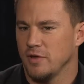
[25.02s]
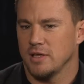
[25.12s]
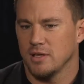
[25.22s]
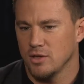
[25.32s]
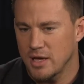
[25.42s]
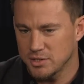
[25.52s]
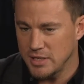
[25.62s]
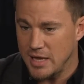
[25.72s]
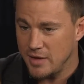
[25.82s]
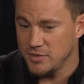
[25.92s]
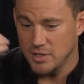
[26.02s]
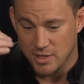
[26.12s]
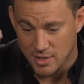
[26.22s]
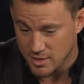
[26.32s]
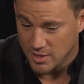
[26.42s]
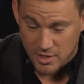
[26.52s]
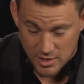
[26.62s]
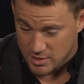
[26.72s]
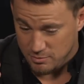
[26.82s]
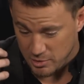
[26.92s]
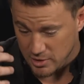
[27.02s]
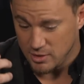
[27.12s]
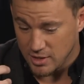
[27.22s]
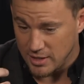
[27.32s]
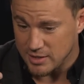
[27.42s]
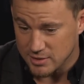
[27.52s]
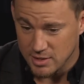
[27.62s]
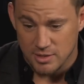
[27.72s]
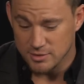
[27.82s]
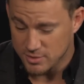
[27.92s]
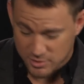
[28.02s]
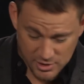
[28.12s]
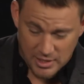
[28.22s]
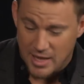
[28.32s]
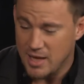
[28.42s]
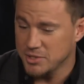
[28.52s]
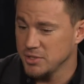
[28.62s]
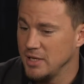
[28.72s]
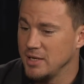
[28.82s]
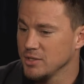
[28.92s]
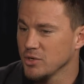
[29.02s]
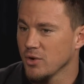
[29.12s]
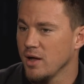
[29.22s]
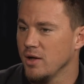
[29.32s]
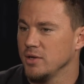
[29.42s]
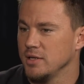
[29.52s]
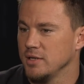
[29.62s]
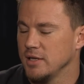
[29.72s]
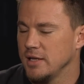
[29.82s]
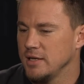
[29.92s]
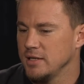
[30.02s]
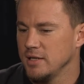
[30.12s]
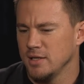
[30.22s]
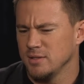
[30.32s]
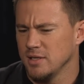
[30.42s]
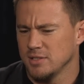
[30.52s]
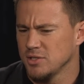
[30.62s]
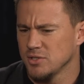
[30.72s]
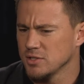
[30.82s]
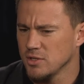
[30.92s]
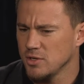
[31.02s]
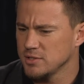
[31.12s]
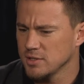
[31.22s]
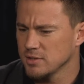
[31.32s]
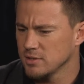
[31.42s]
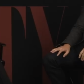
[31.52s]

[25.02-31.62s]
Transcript: faking. You actually have to like be connected and sl- actually hitting the ground, and and, it, and it's just exhausting.